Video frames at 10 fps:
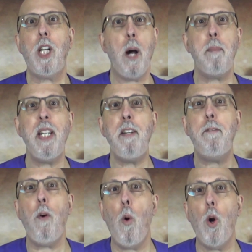company
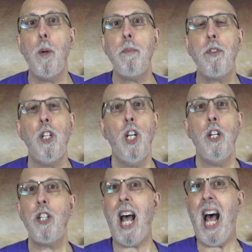forms
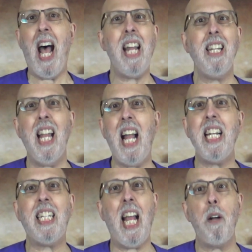to online
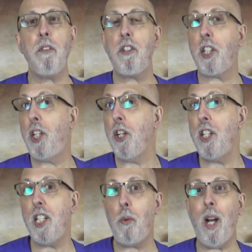account
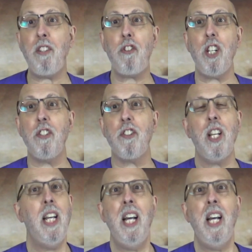security questions,